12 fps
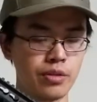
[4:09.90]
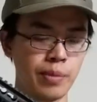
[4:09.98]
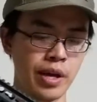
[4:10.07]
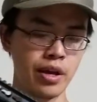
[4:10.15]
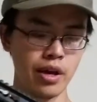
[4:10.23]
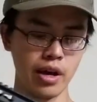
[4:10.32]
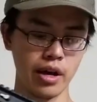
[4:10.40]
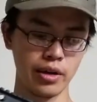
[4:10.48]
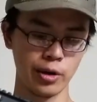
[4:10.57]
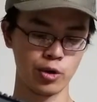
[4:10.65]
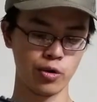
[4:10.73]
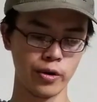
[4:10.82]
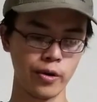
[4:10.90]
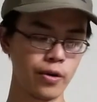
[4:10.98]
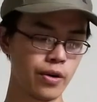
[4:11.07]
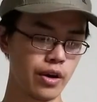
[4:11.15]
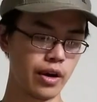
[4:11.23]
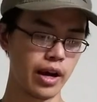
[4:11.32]
me, your trigger,
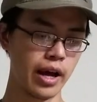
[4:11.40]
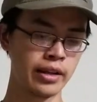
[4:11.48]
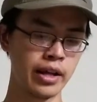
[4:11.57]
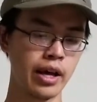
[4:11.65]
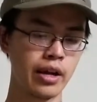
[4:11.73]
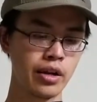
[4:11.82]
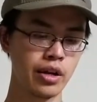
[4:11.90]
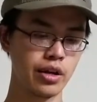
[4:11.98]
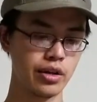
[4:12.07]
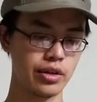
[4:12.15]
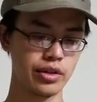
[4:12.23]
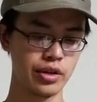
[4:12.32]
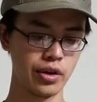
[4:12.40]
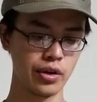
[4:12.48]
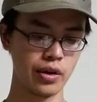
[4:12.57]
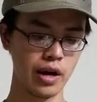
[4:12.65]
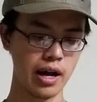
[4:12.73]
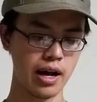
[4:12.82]
and then
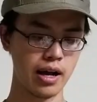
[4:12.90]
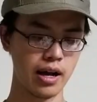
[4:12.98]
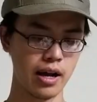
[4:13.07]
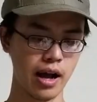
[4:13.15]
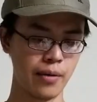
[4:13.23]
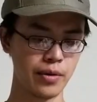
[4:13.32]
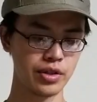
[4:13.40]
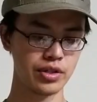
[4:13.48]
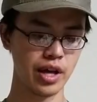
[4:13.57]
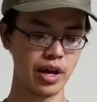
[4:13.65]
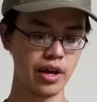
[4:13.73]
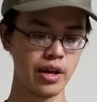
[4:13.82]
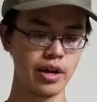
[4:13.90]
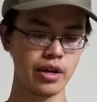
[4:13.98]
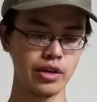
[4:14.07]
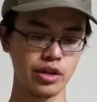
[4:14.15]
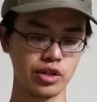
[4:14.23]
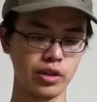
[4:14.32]
your, I want to say
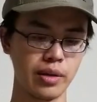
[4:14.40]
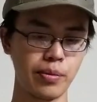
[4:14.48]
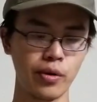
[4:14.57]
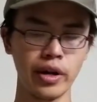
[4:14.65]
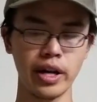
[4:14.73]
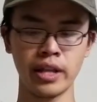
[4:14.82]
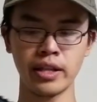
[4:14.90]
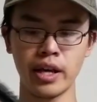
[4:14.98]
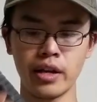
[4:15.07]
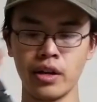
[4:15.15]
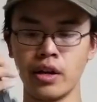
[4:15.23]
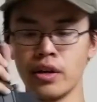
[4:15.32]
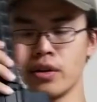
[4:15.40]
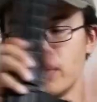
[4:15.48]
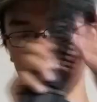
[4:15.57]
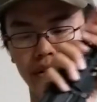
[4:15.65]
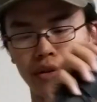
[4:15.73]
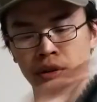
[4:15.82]
your sling point, and then
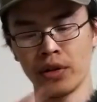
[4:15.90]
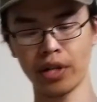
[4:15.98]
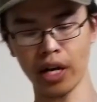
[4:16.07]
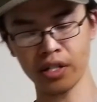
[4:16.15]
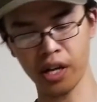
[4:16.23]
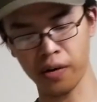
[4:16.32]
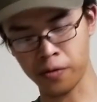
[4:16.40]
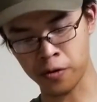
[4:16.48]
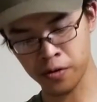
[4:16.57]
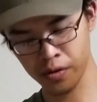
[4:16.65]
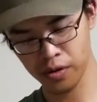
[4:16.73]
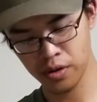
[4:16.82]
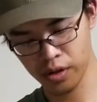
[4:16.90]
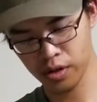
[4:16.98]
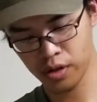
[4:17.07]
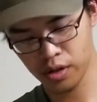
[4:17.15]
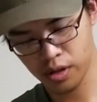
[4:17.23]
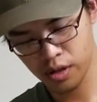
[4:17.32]
your dust cover
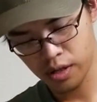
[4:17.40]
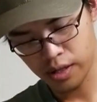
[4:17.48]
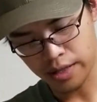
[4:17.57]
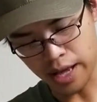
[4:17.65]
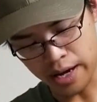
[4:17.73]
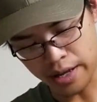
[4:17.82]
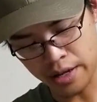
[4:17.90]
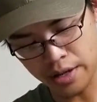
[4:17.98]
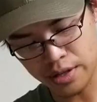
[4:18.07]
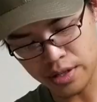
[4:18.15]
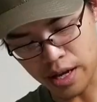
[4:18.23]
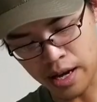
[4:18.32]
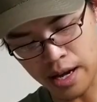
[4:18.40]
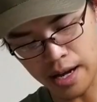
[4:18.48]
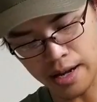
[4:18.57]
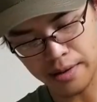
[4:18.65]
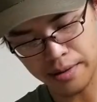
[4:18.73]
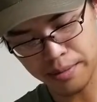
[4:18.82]
that is
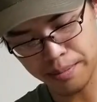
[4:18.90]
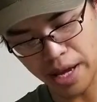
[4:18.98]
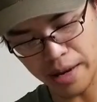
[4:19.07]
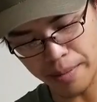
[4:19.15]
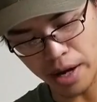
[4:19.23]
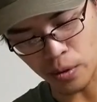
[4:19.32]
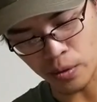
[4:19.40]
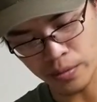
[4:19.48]
made of metal.